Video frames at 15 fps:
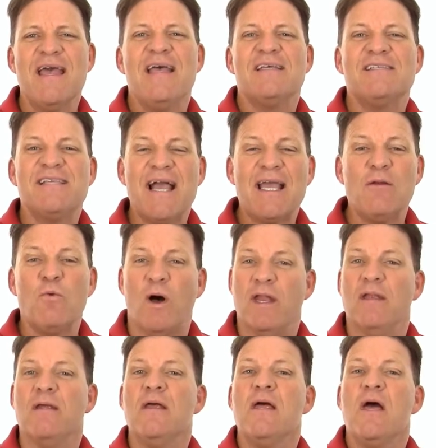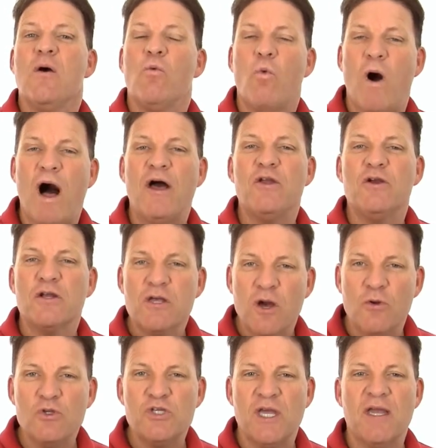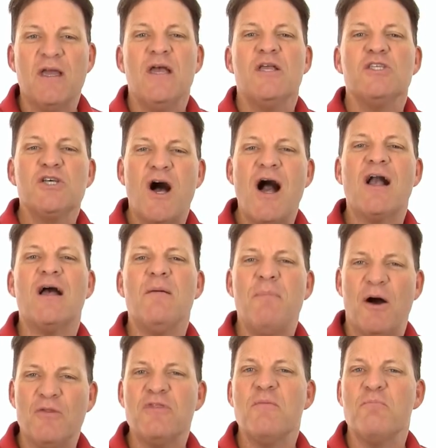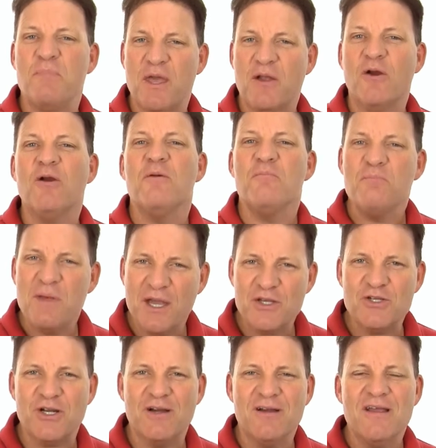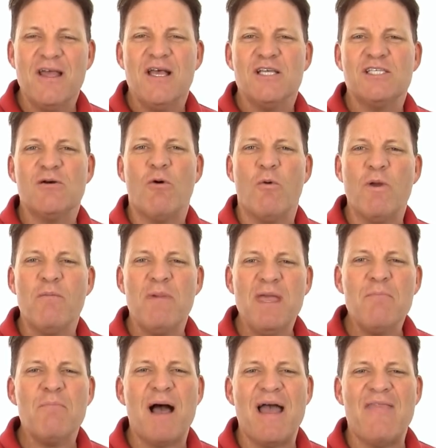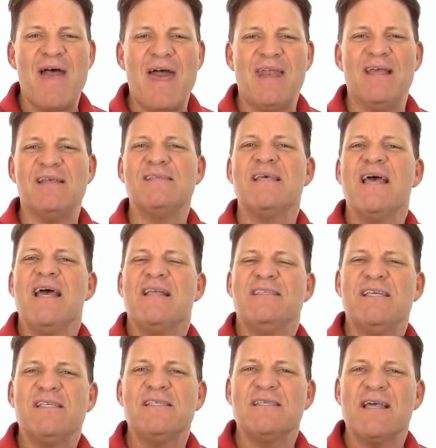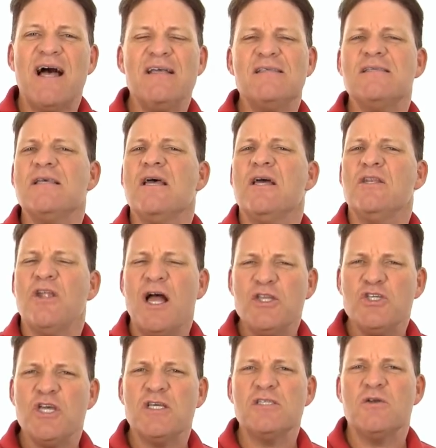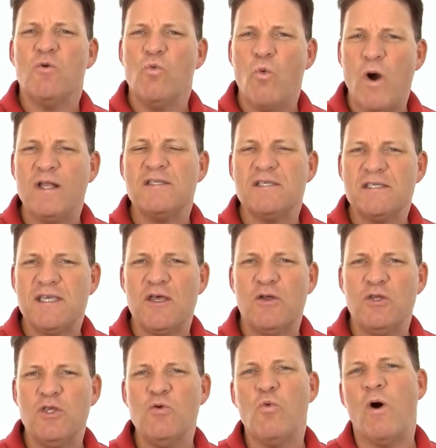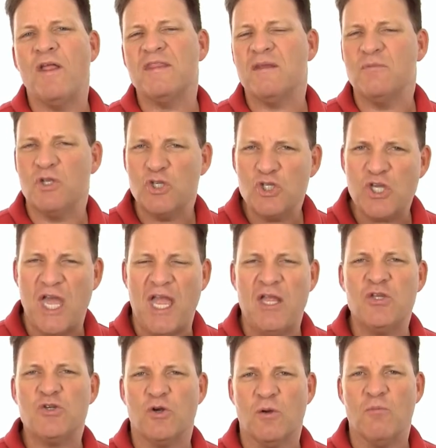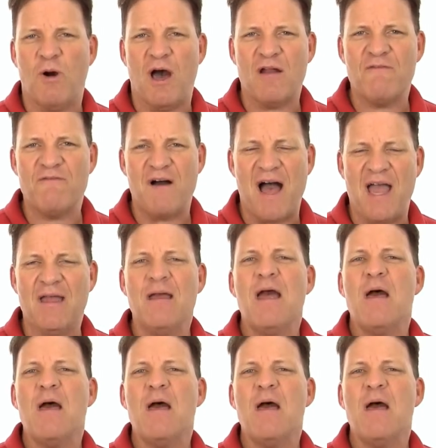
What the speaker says: Second one, while you're coaching, talk about the bigger picture. So what we mean by that is discuss not just what skill you want them to change or modify,